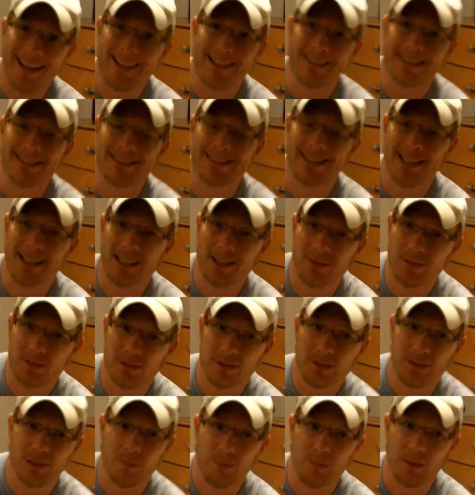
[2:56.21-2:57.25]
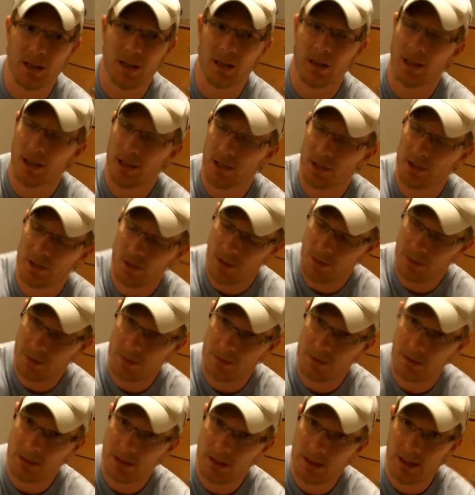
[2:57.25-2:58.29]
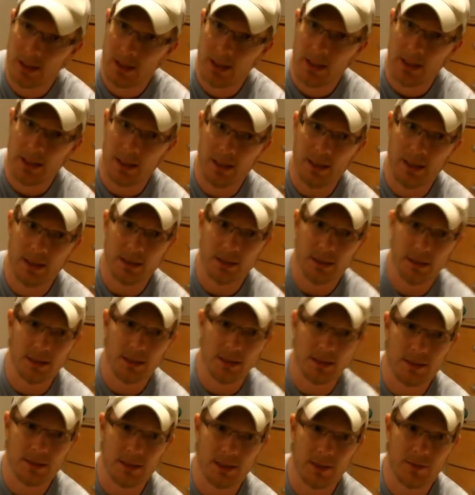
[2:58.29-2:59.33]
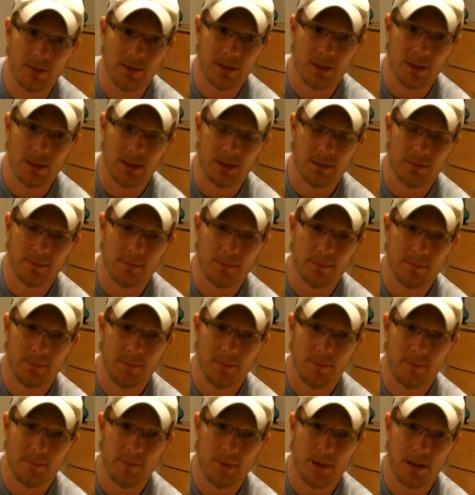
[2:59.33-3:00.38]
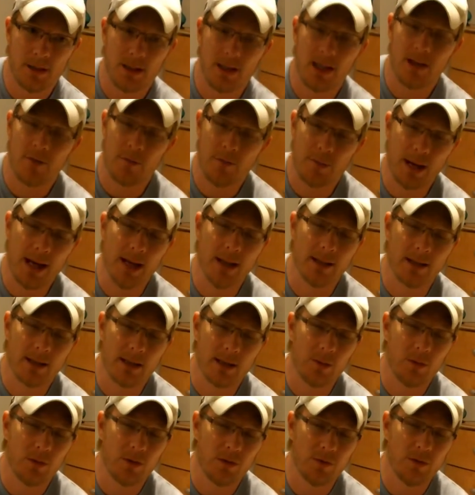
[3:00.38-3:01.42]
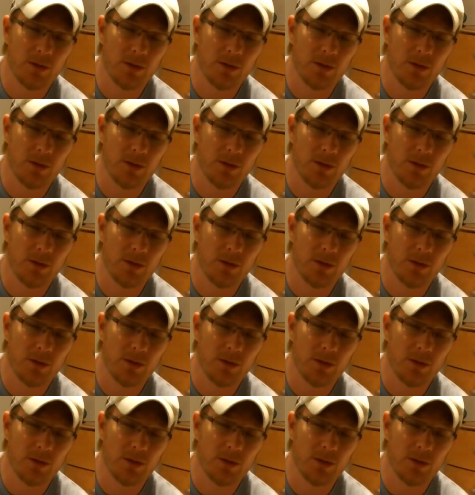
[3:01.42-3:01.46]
it saved me a lot of trouble, and it saved a lot of pain that I would have